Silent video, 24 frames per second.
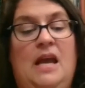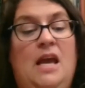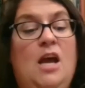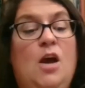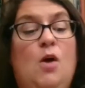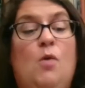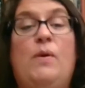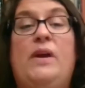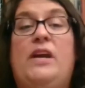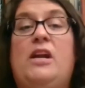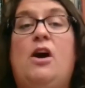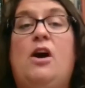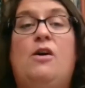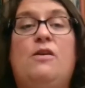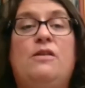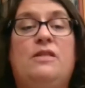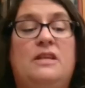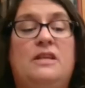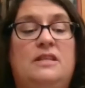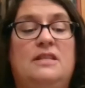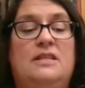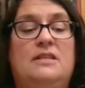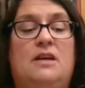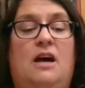We know
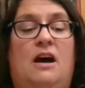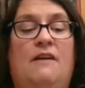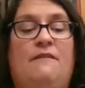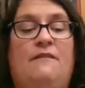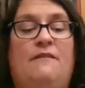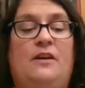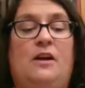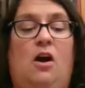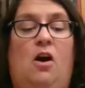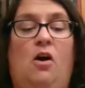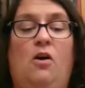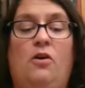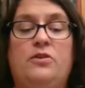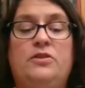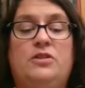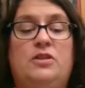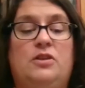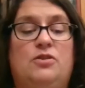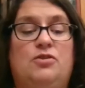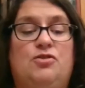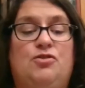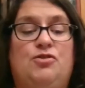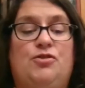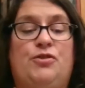this is often also
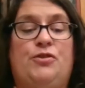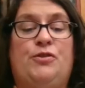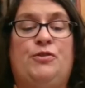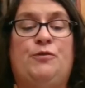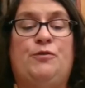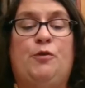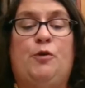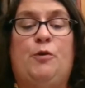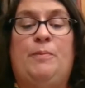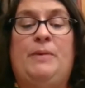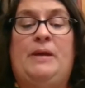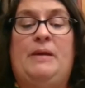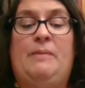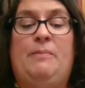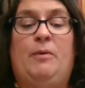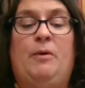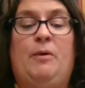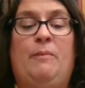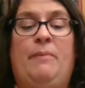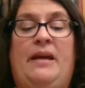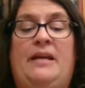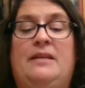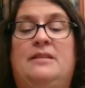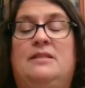true for people
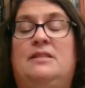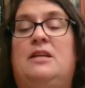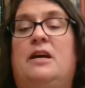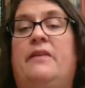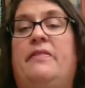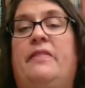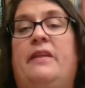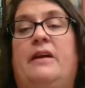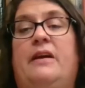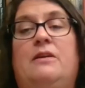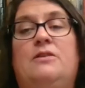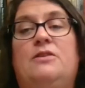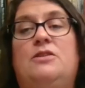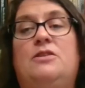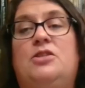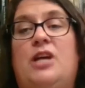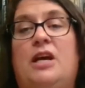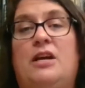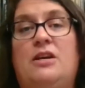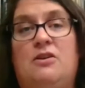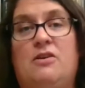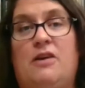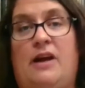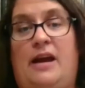based on their
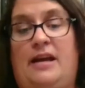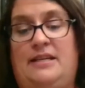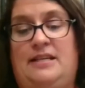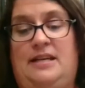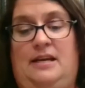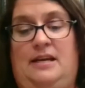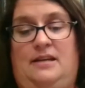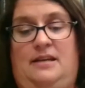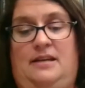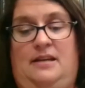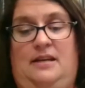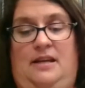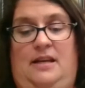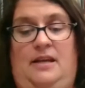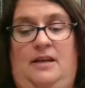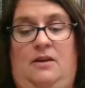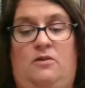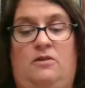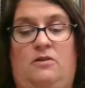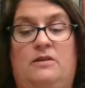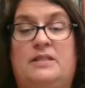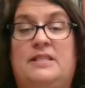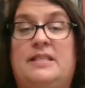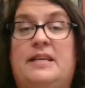gender identity
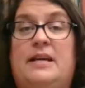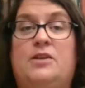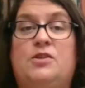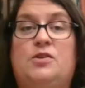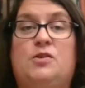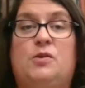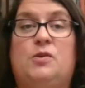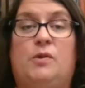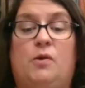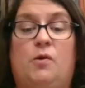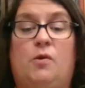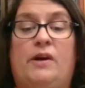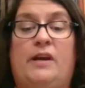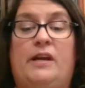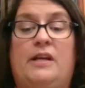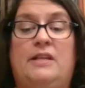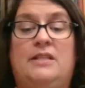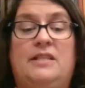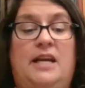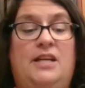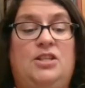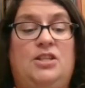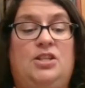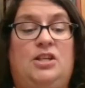or sexual
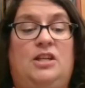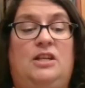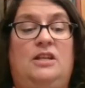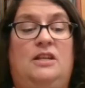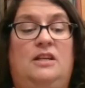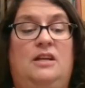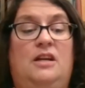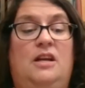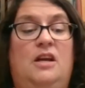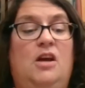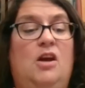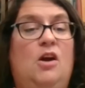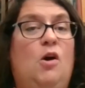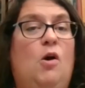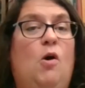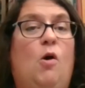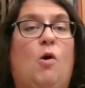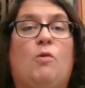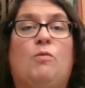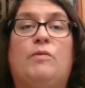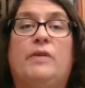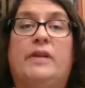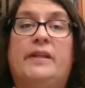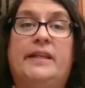orientation or
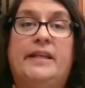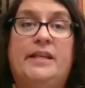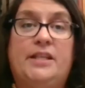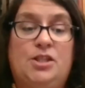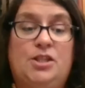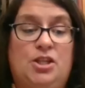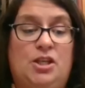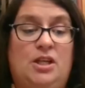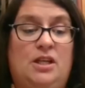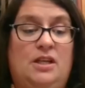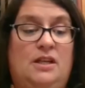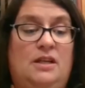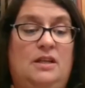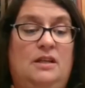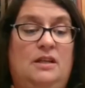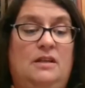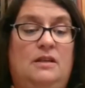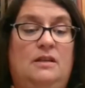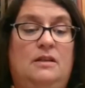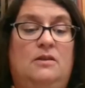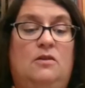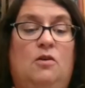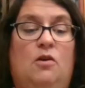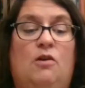religion
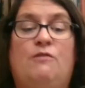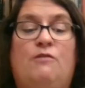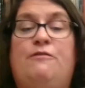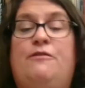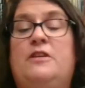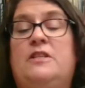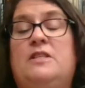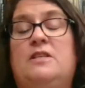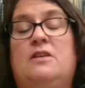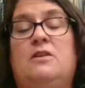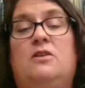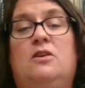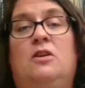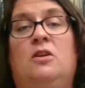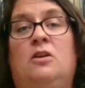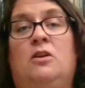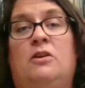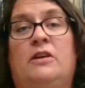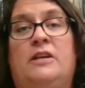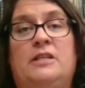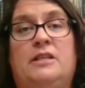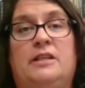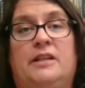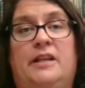or physical or
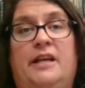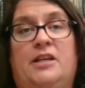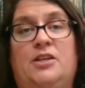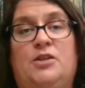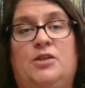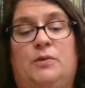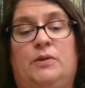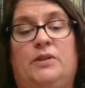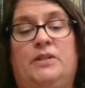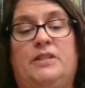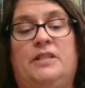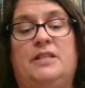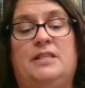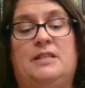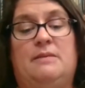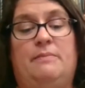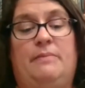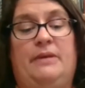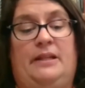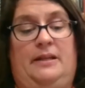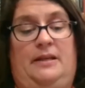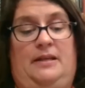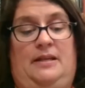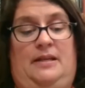intellectual
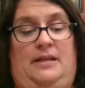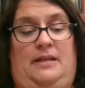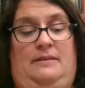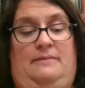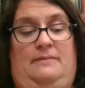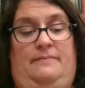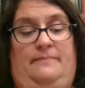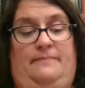disability.